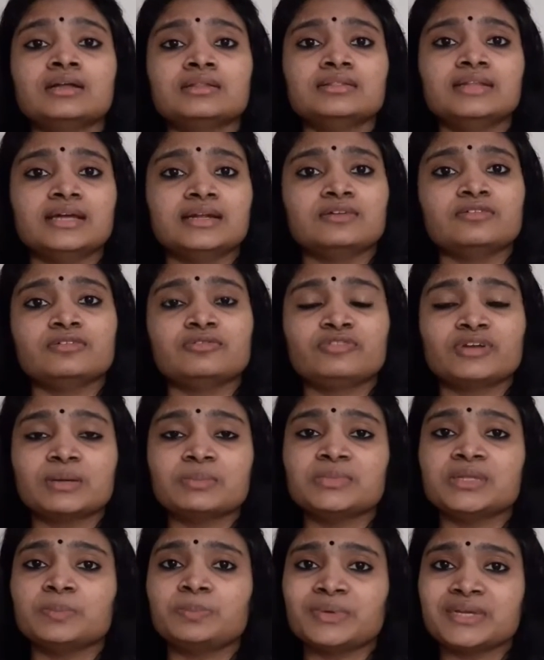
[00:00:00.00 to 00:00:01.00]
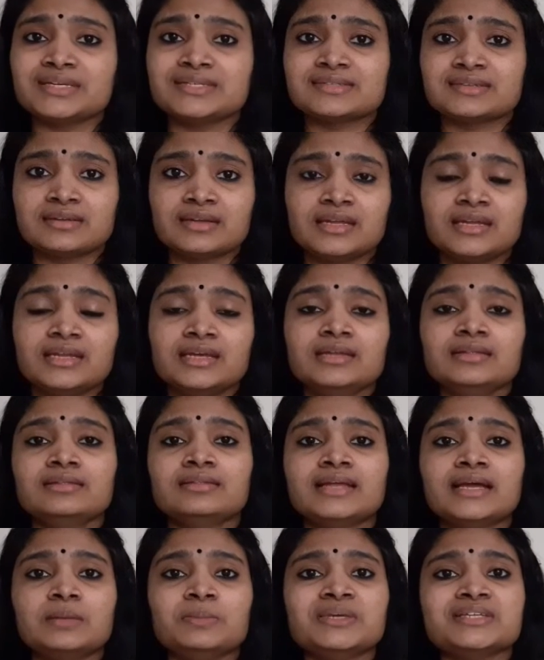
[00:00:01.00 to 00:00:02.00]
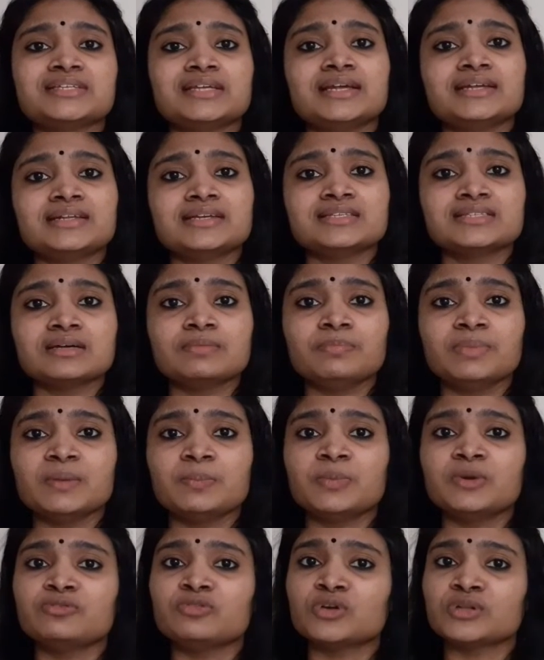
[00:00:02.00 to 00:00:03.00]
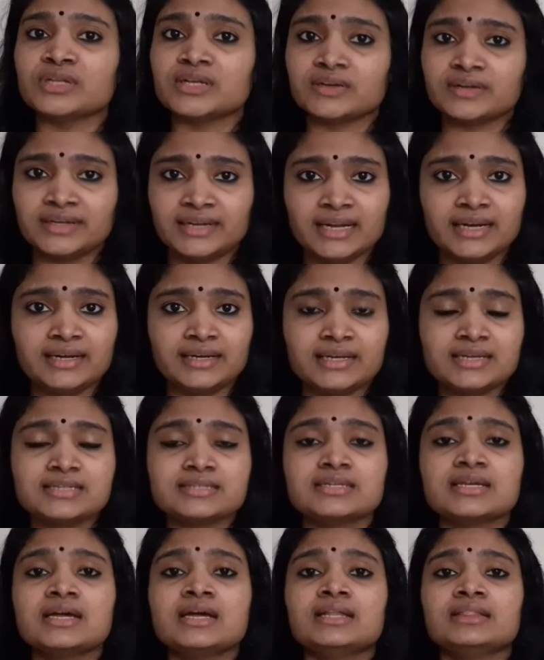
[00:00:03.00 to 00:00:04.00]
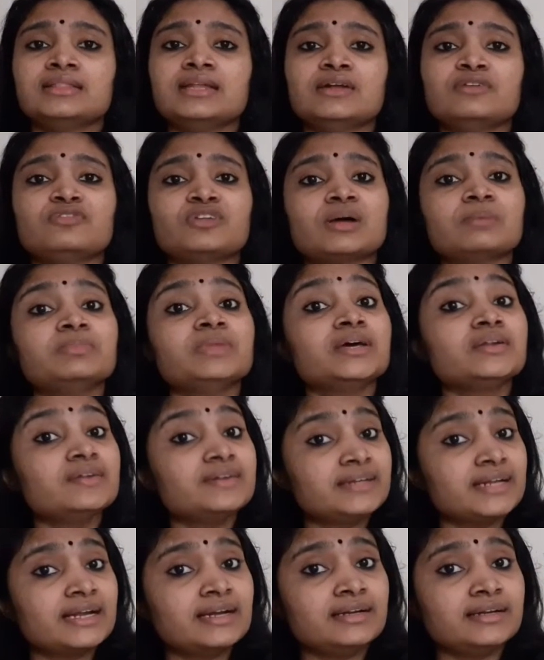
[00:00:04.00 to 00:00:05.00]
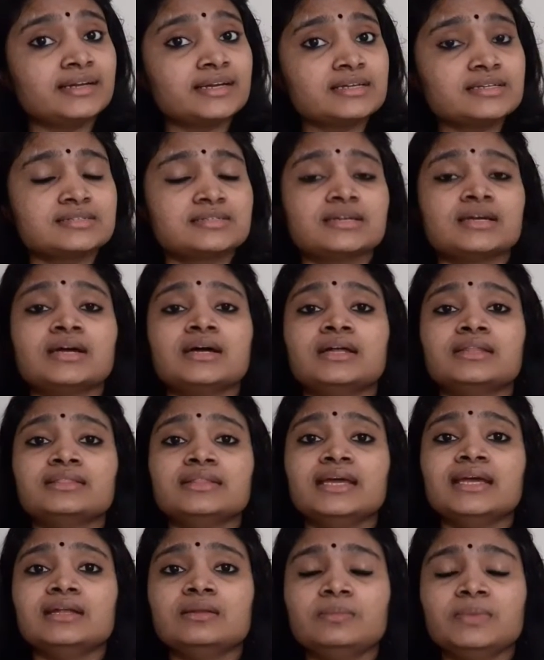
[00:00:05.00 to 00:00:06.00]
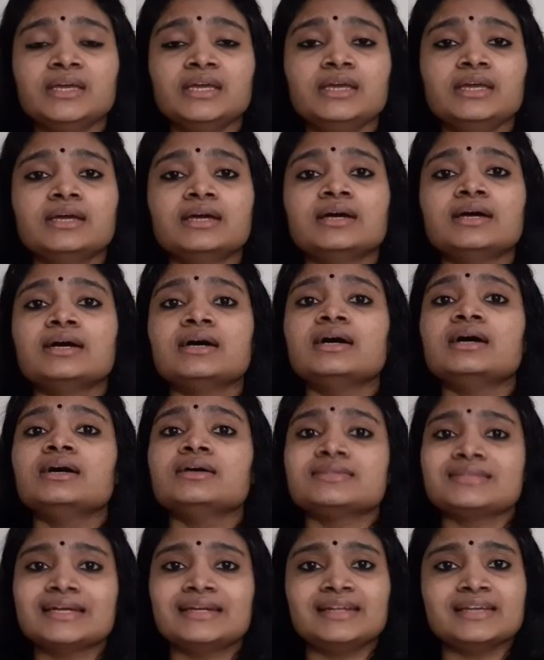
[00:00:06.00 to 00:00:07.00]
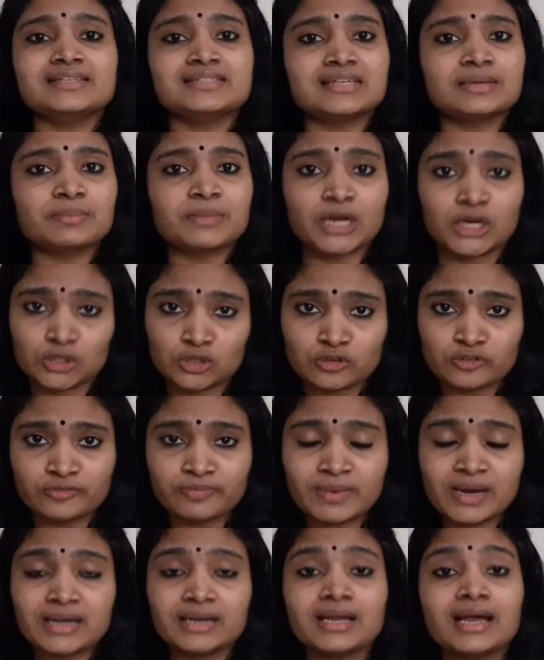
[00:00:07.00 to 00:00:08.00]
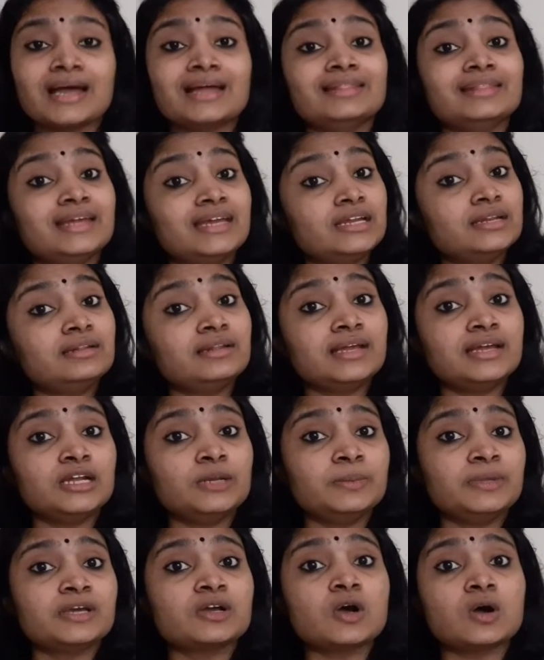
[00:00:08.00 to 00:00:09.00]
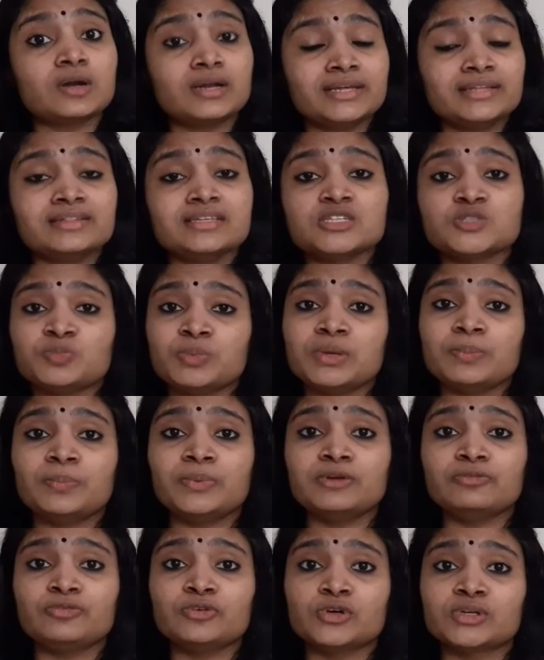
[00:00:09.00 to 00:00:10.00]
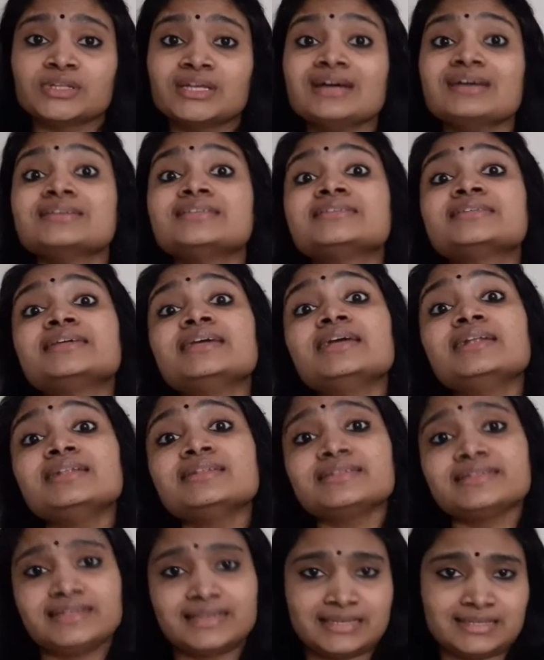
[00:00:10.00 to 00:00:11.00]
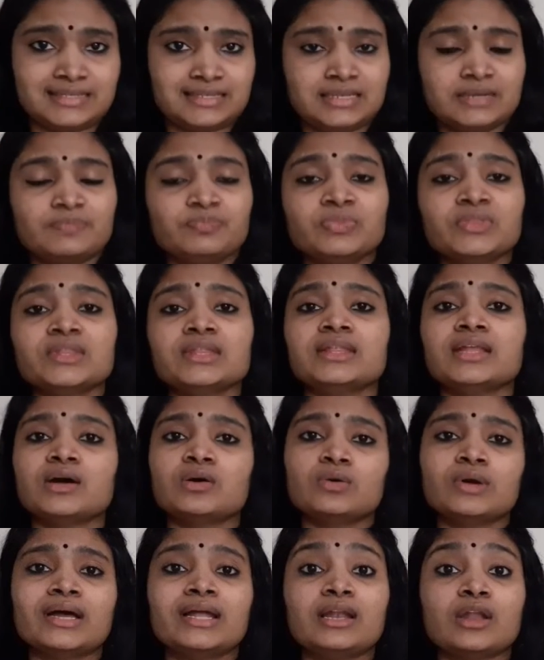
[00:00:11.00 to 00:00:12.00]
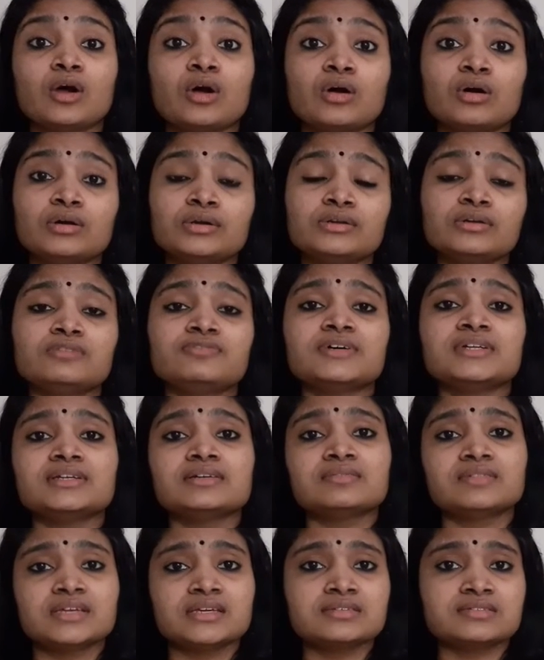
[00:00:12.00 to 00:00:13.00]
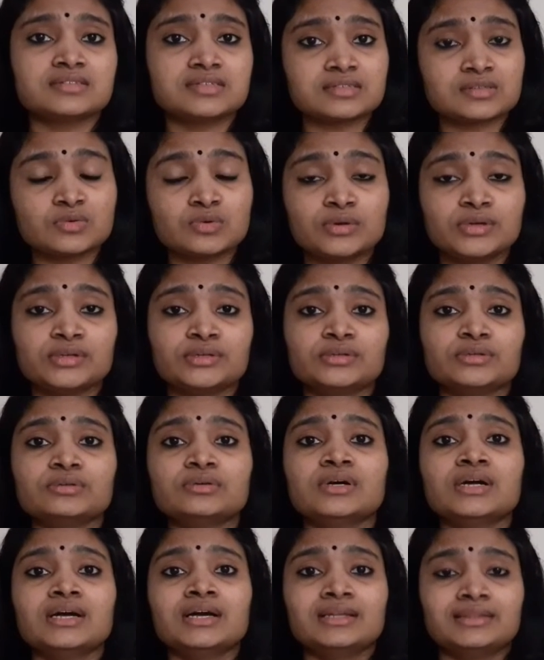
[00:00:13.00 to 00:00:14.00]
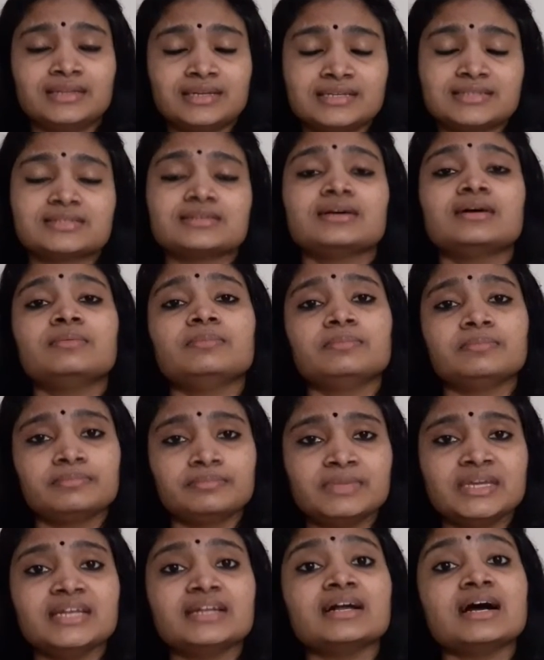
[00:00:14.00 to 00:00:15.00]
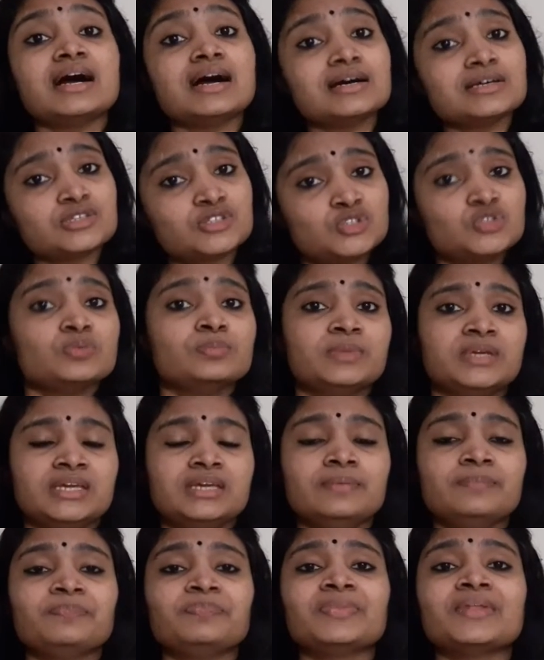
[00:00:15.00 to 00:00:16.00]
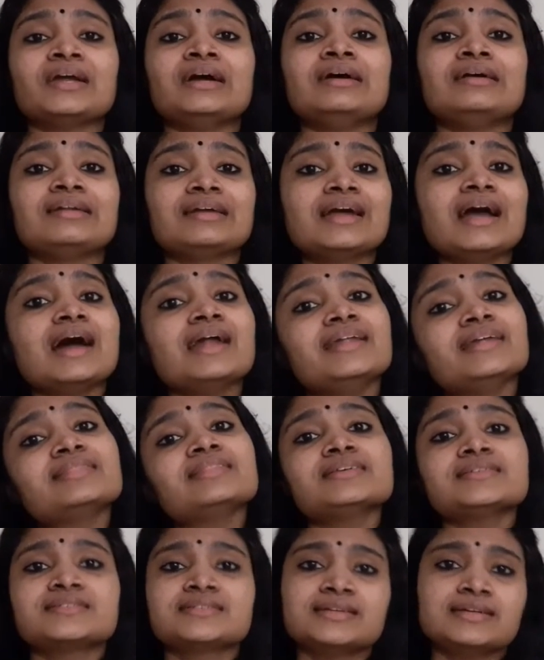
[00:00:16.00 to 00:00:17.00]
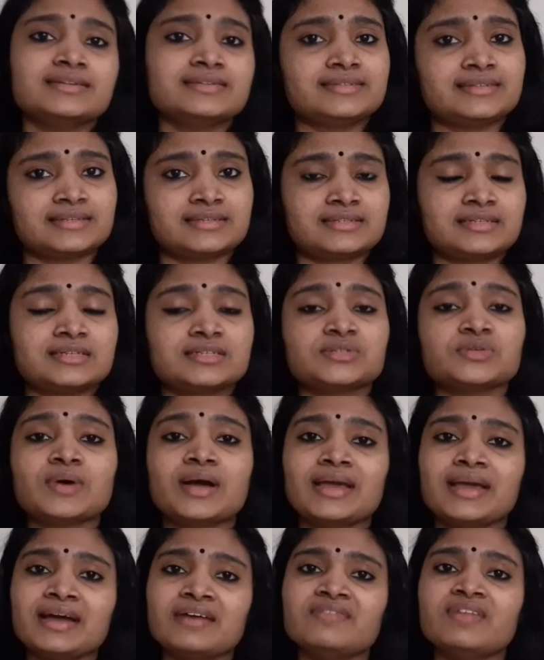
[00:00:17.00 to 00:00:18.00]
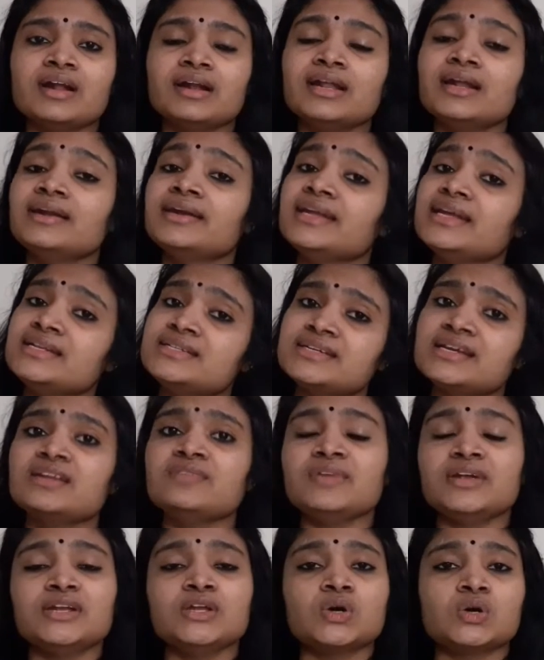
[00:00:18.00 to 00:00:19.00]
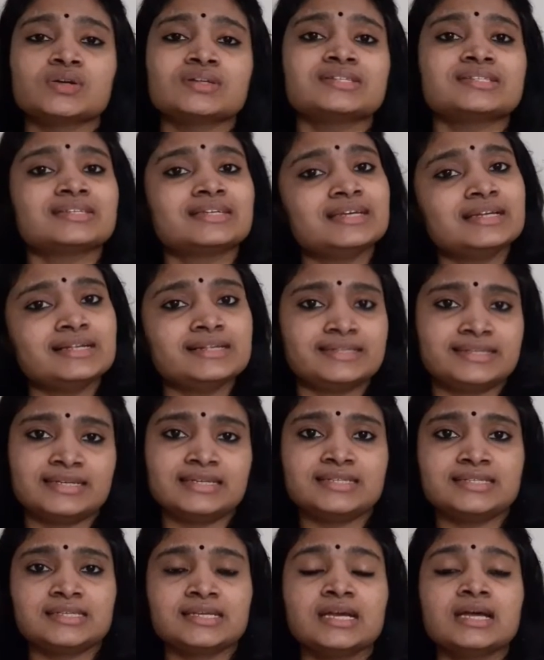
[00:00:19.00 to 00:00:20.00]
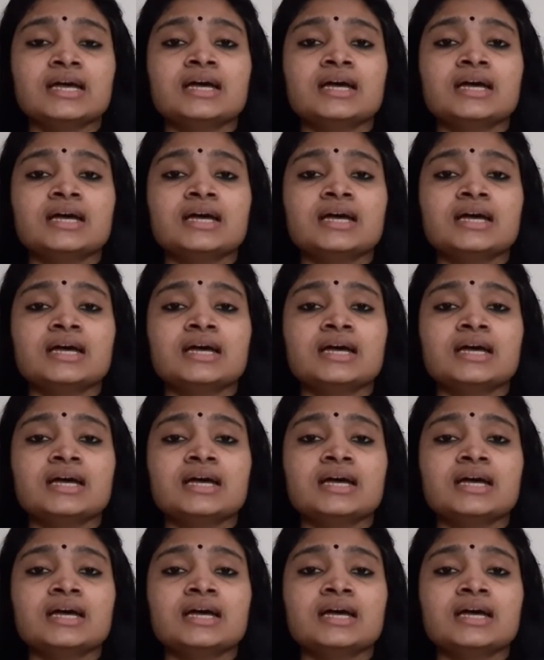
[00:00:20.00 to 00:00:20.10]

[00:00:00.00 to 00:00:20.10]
Then from the pre-screening, they'll be selecting some people for the written test. Then from the written test, they'll be setting some cutoff mark. And then they'll be calling these people for the skill test. Now, a lot of other things is going to, that is being asked to me regarding the skill test. So, I have done a detailed video on skill test.